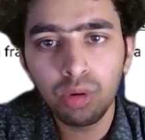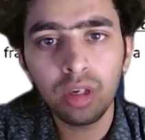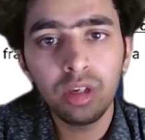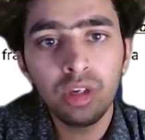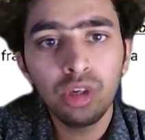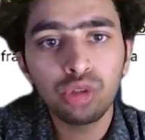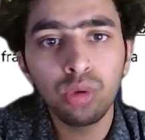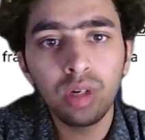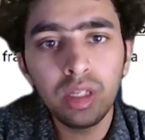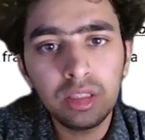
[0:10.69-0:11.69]
Okay,
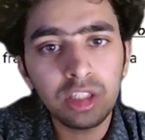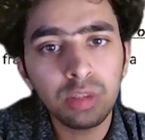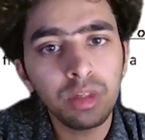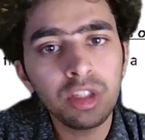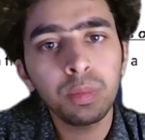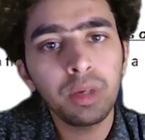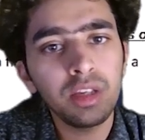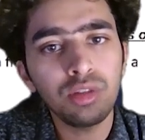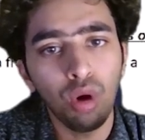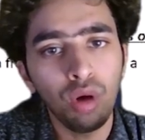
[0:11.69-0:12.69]
so only this much
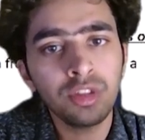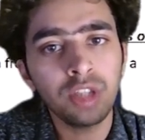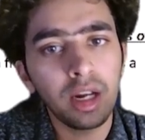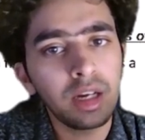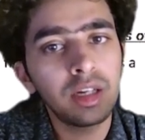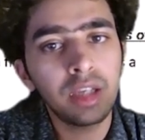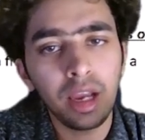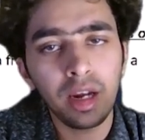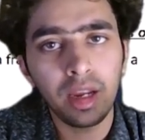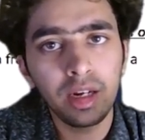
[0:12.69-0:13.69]
space of standard
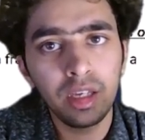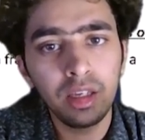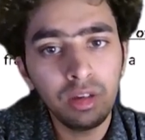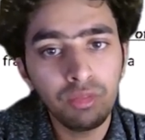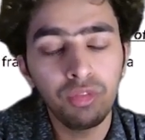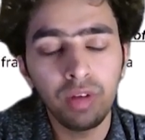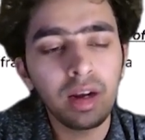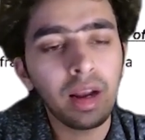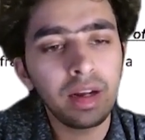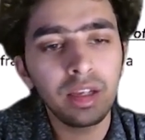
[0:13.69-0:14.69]
CAN ID
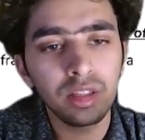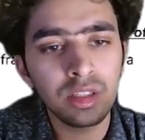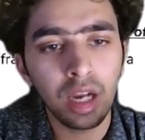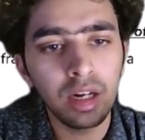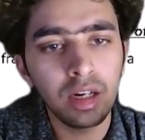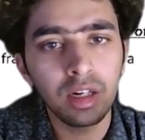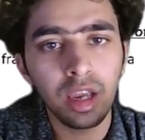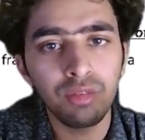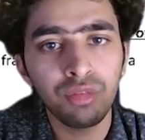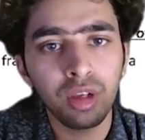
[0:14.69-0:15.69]
when writing the standard
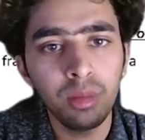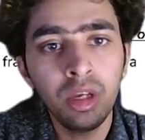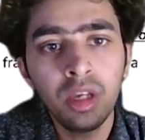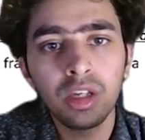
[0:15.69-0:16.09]
CAN frame